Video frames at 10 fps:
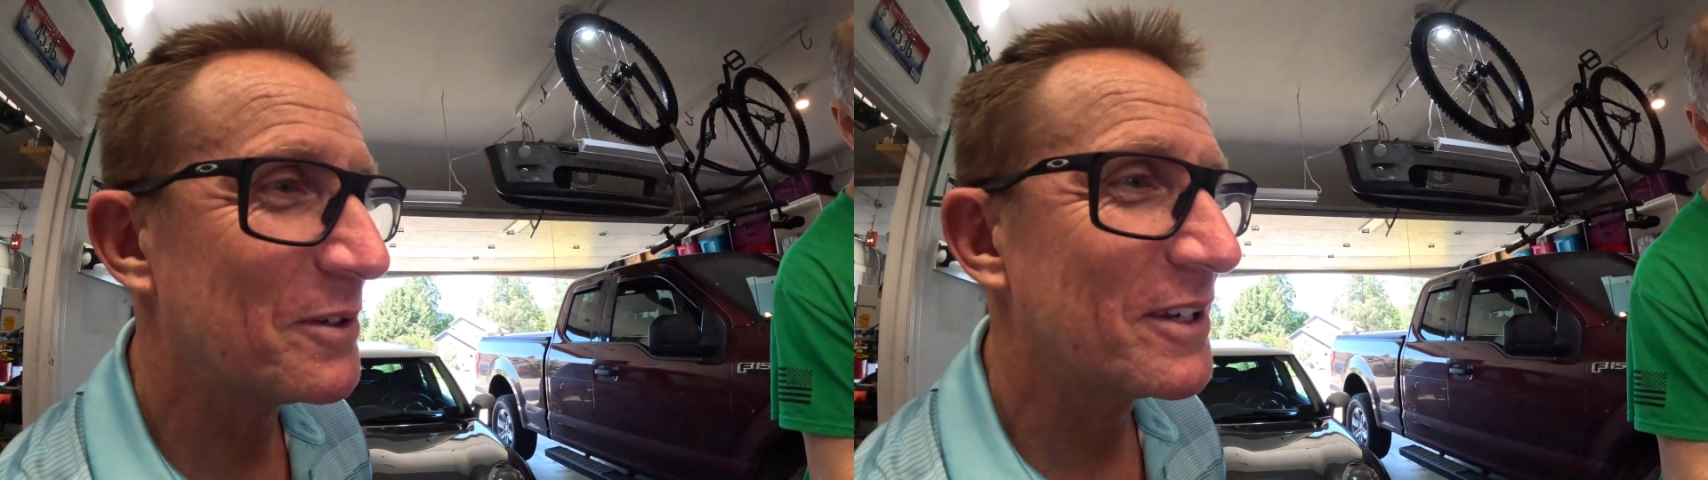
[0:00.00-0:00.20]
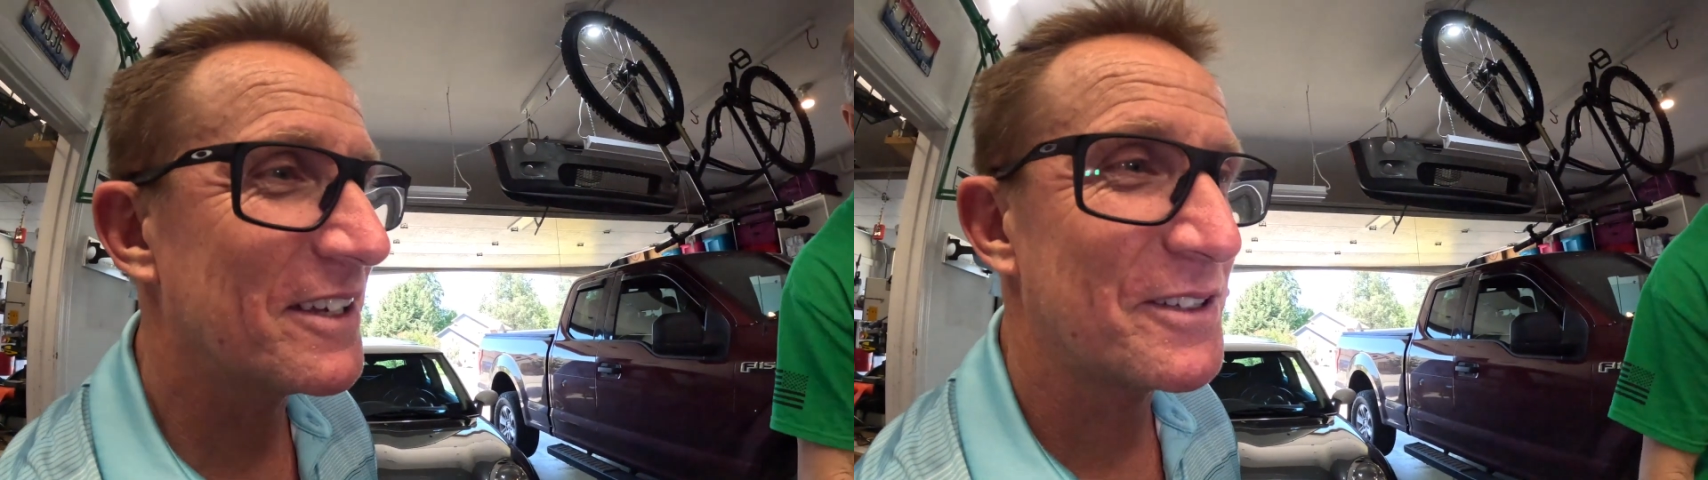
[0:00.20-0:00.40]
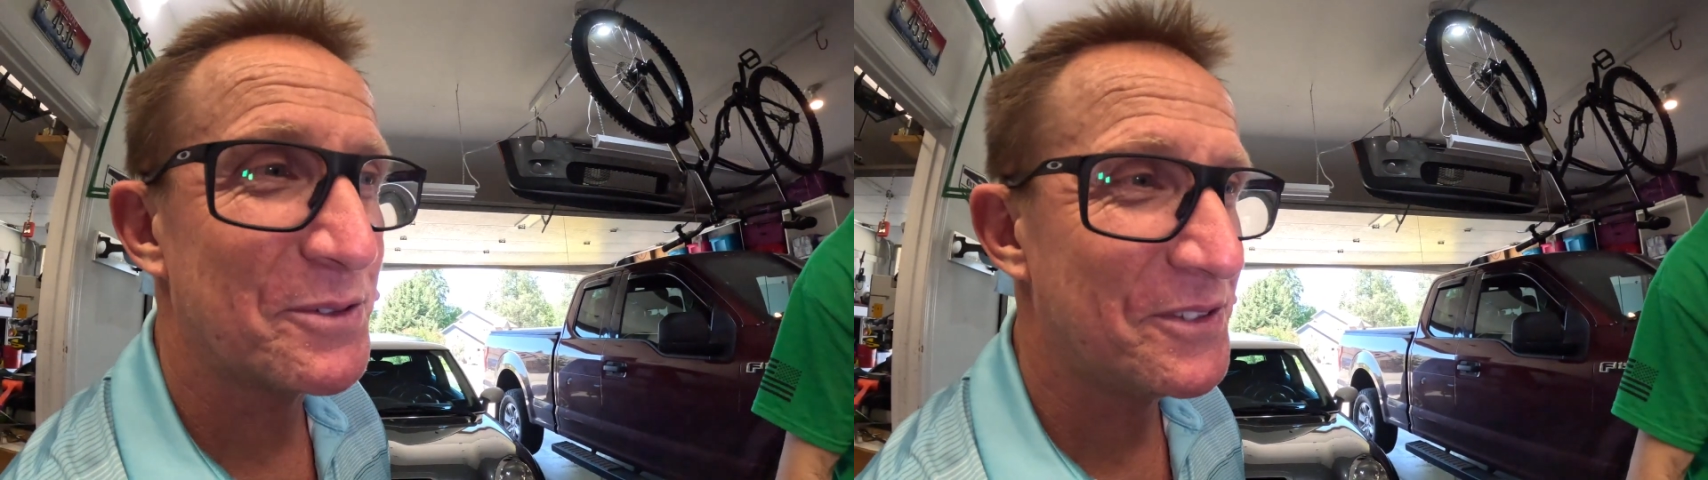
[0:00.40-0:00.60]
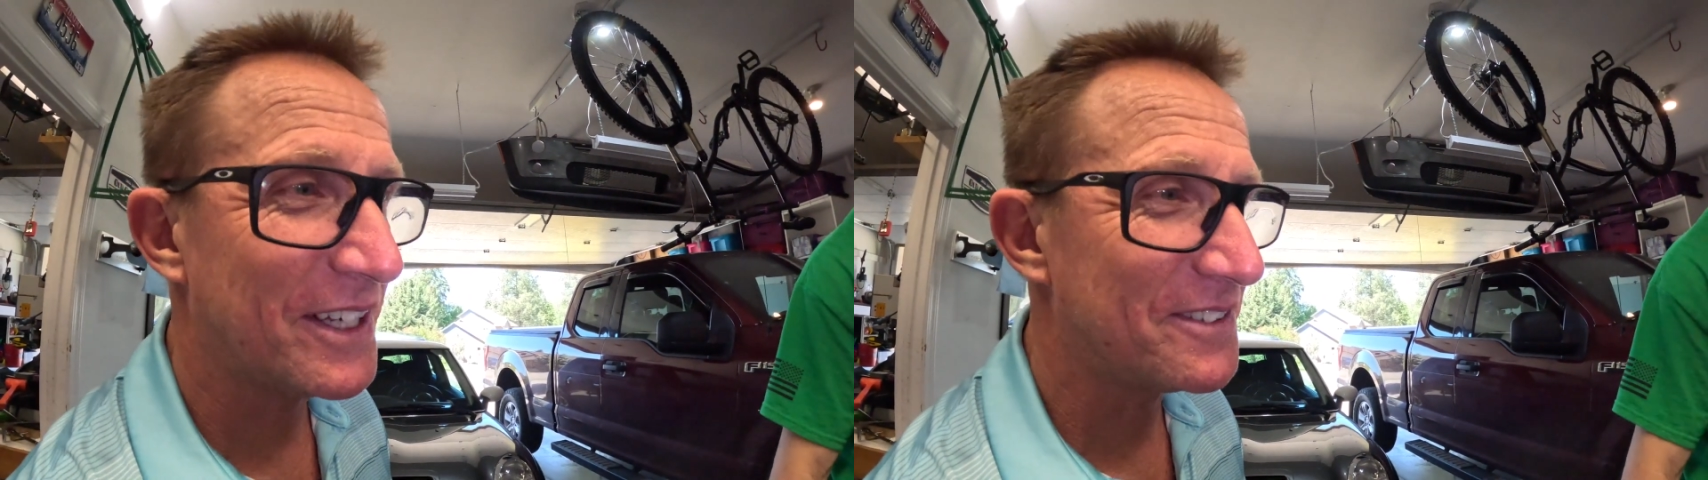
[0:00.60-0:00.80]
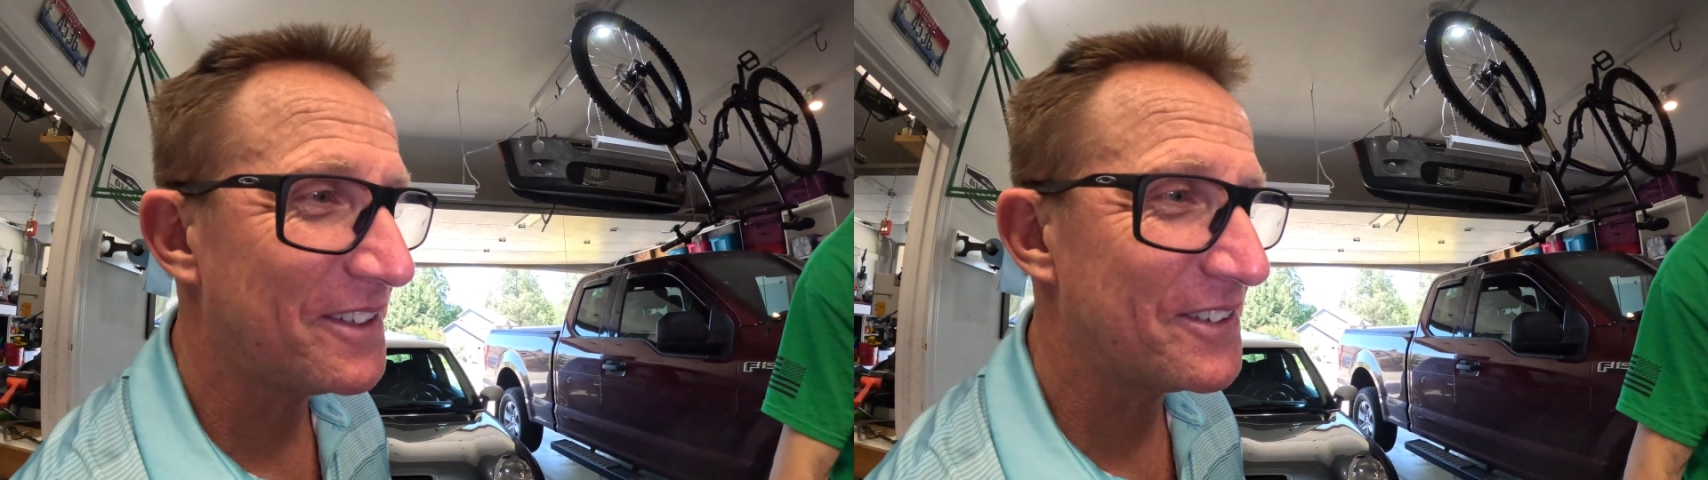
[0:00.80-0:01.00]
because it was
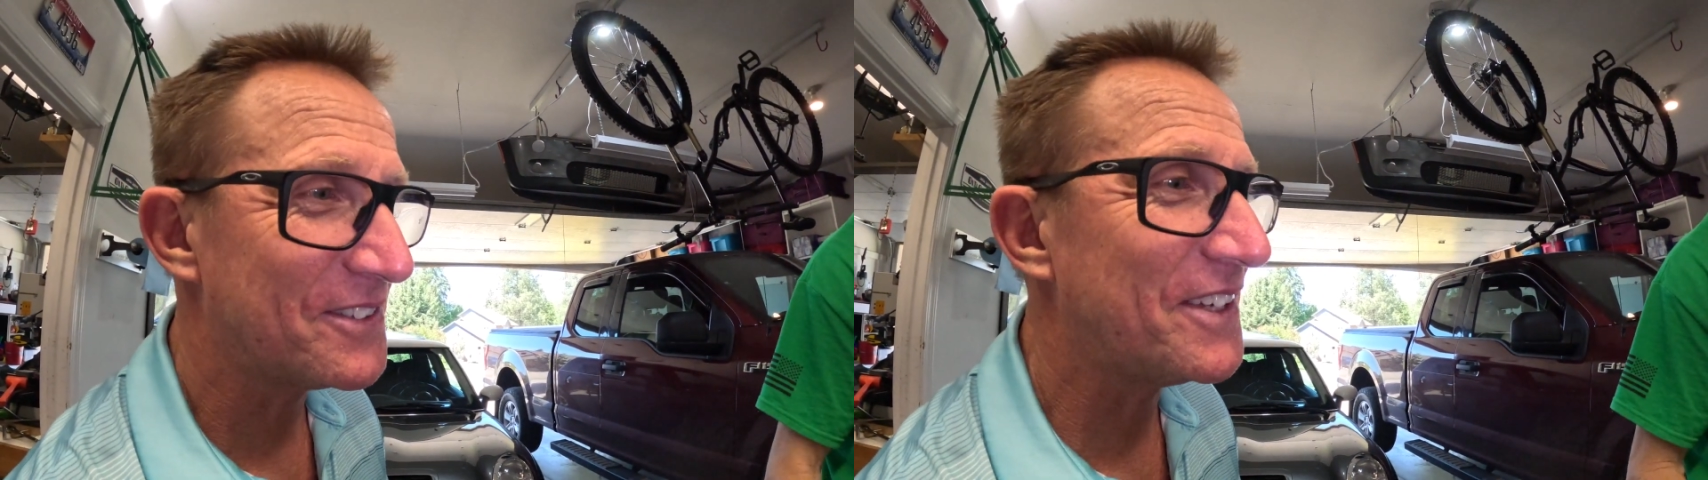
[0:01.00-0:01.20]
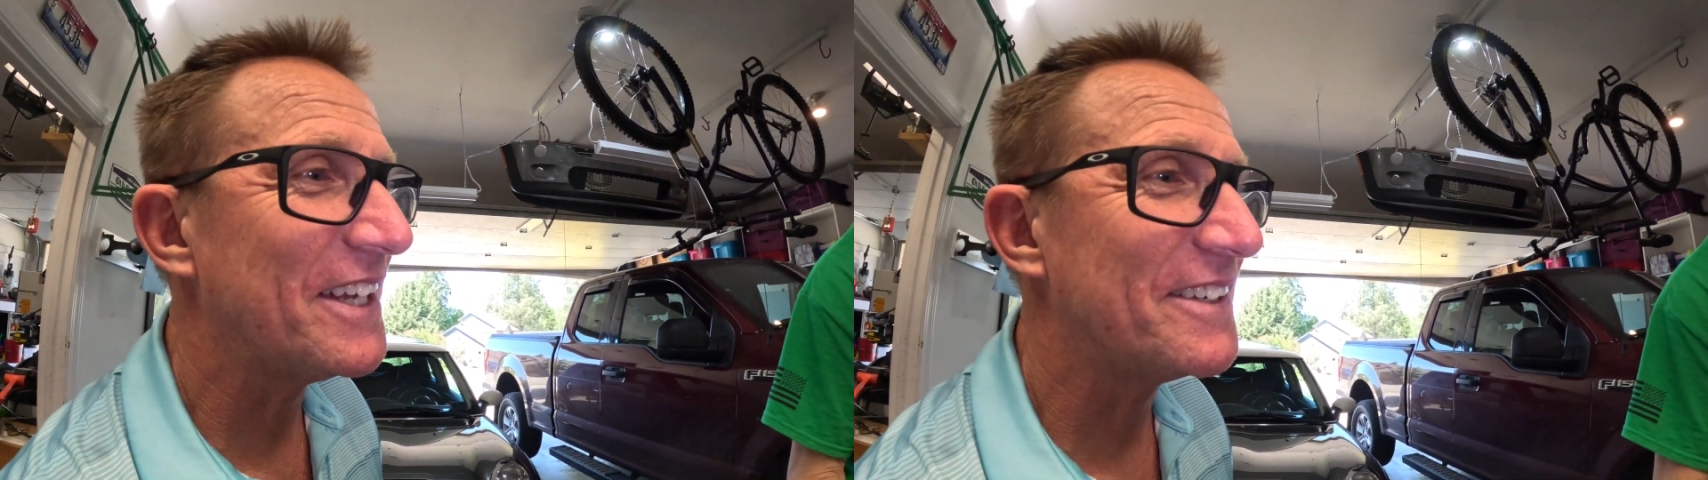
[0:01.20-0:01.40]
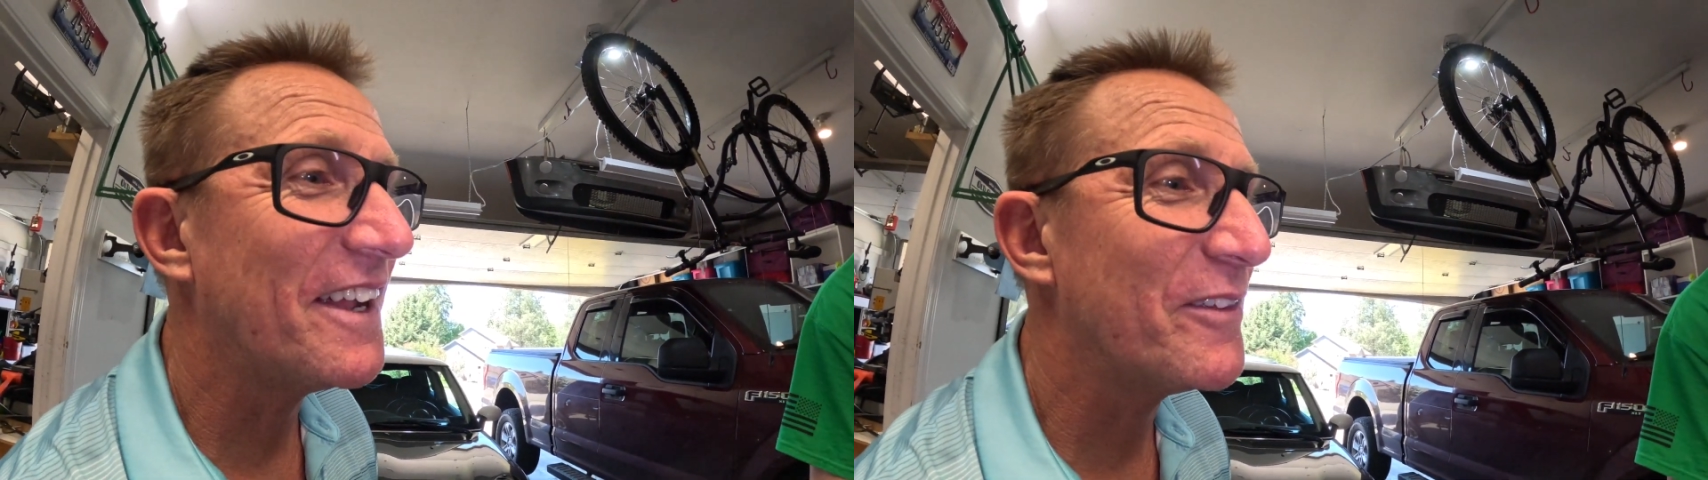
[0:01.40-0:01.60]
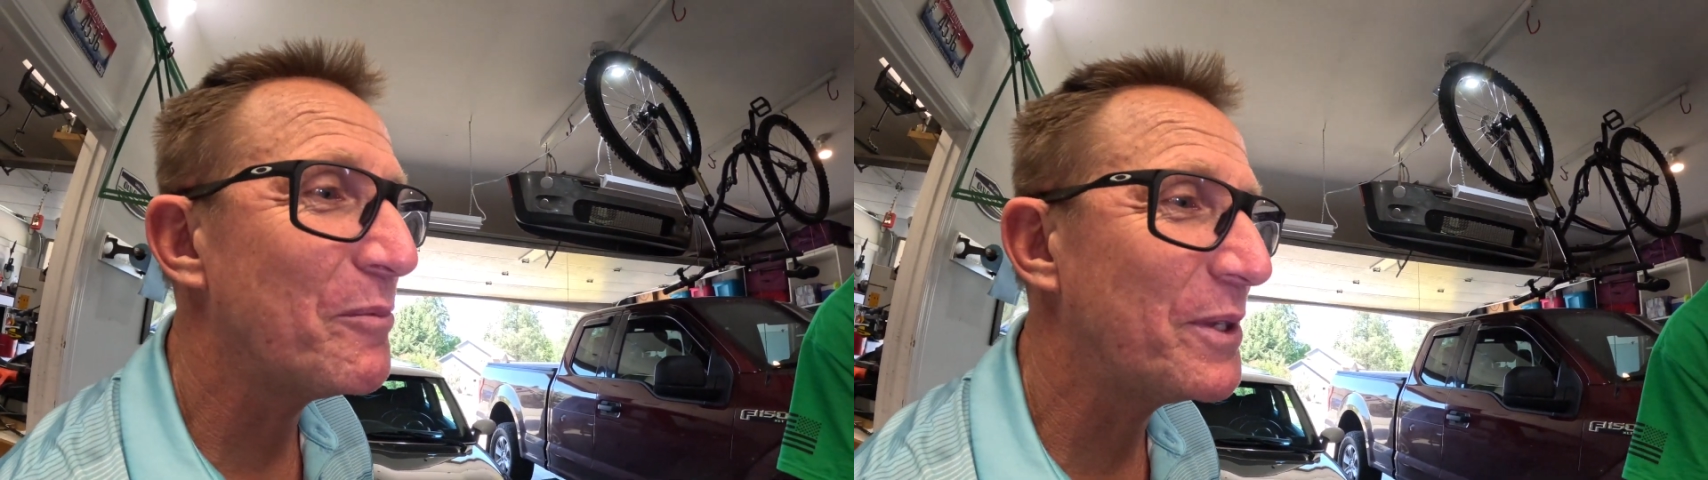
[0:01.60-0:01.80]
next to the steak, not the